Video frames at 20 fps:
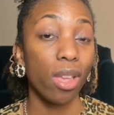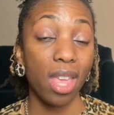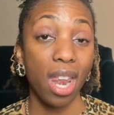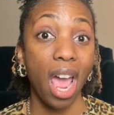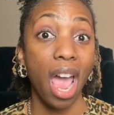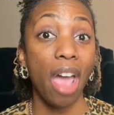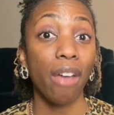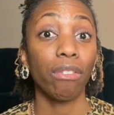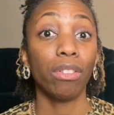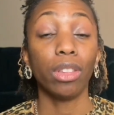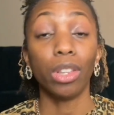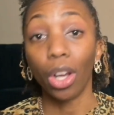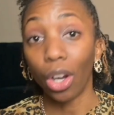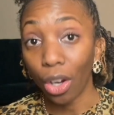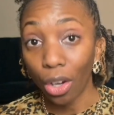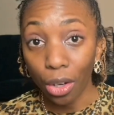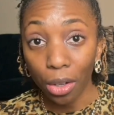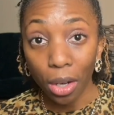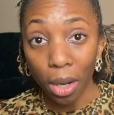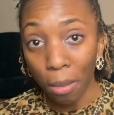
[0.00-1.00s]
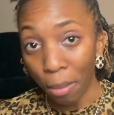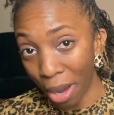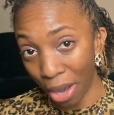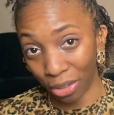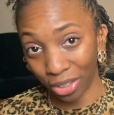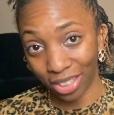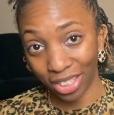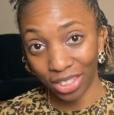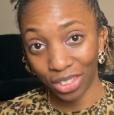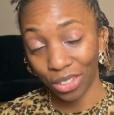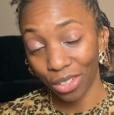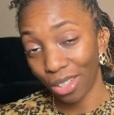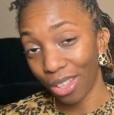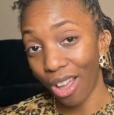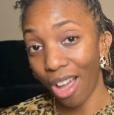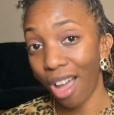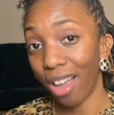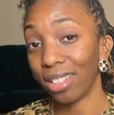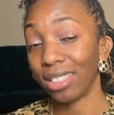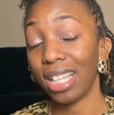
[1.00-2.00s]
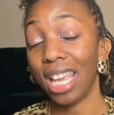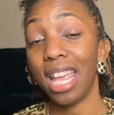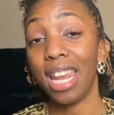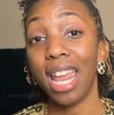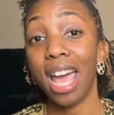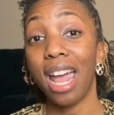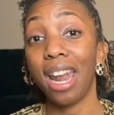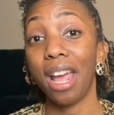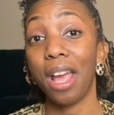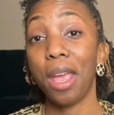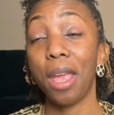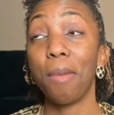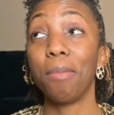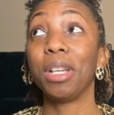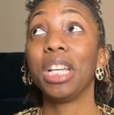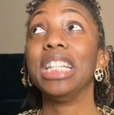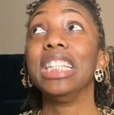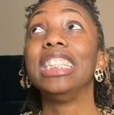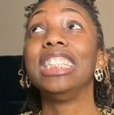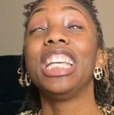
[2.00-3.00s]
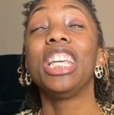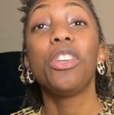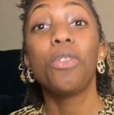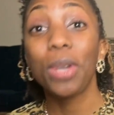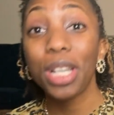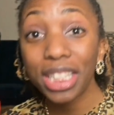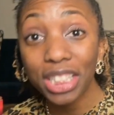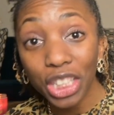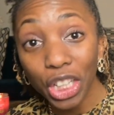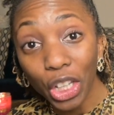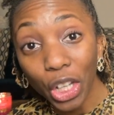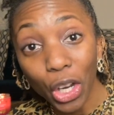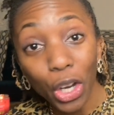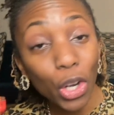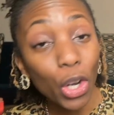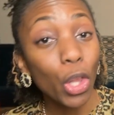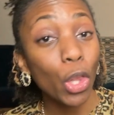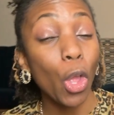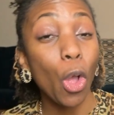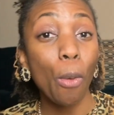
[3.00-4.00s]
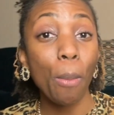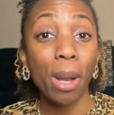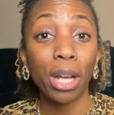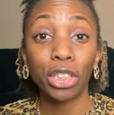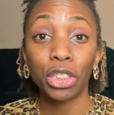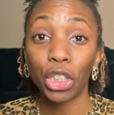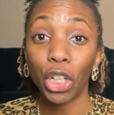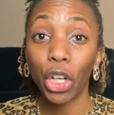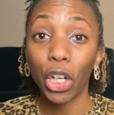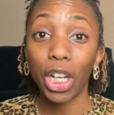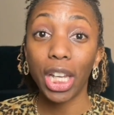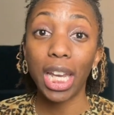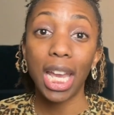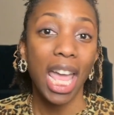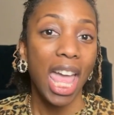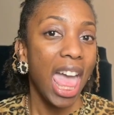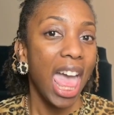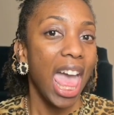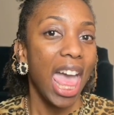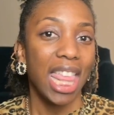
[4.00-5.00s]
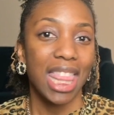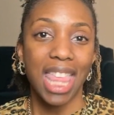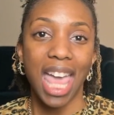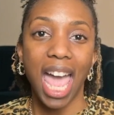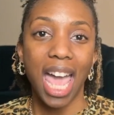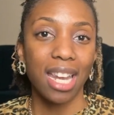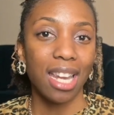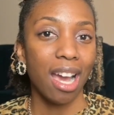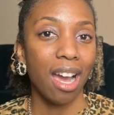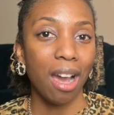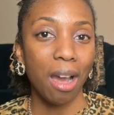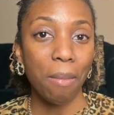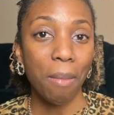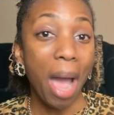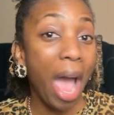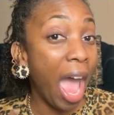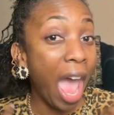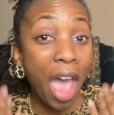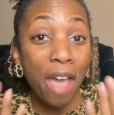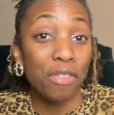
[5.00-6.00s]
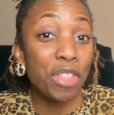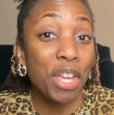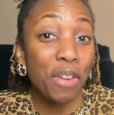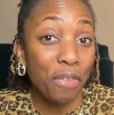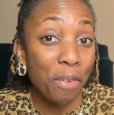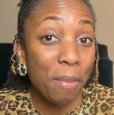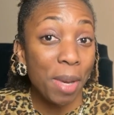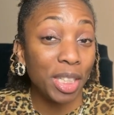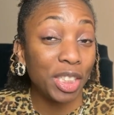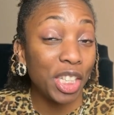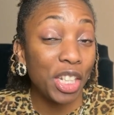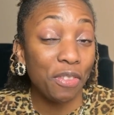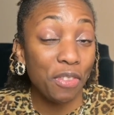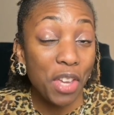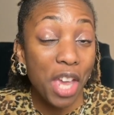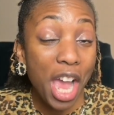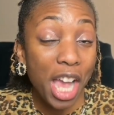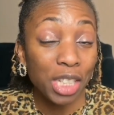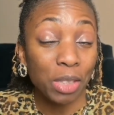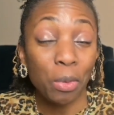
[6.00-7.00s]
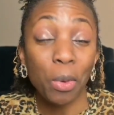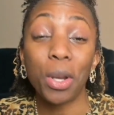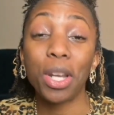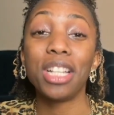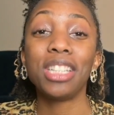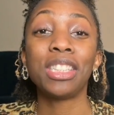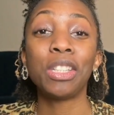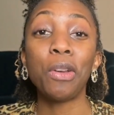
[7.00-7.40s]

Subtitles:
that I have learned about sister locks and that I am continuing to learn along my journey, that I have the information if you guys want it.